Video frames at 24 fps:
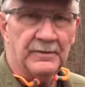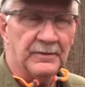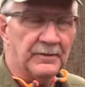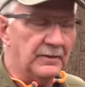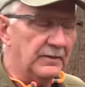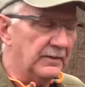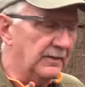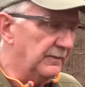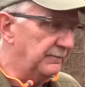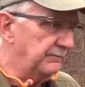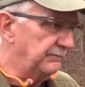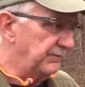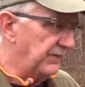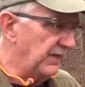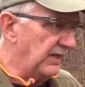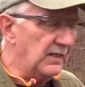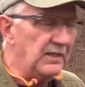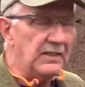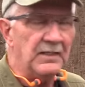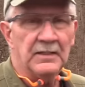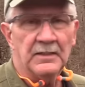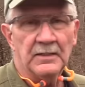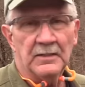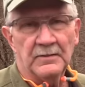or
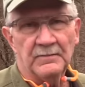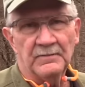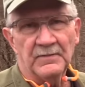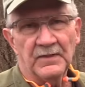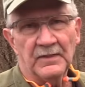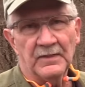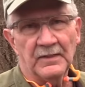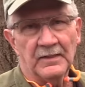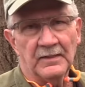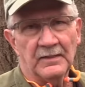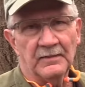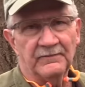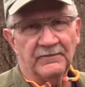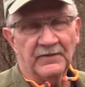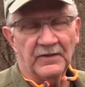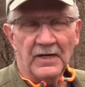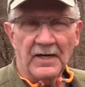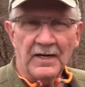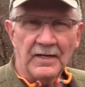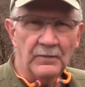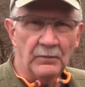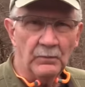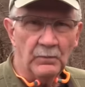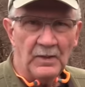Ian,
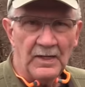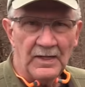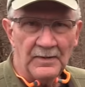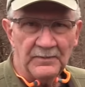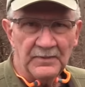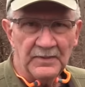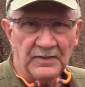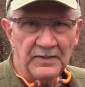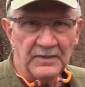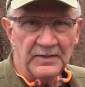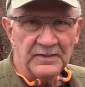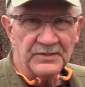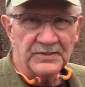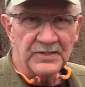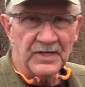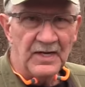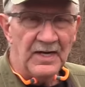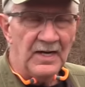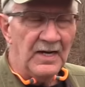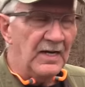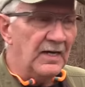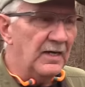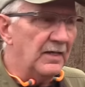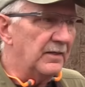Forgotten Weapons.
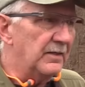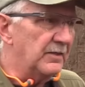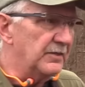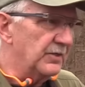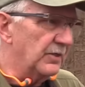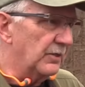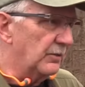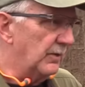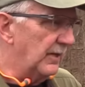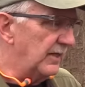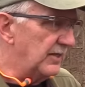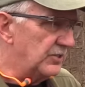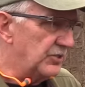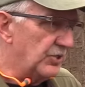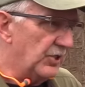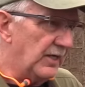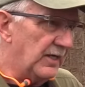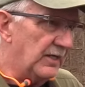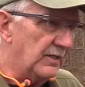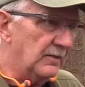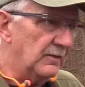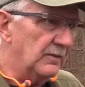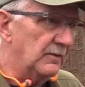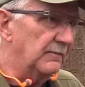There's a great
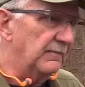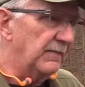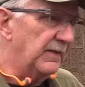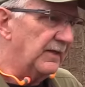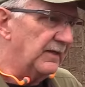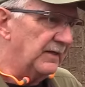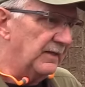channel,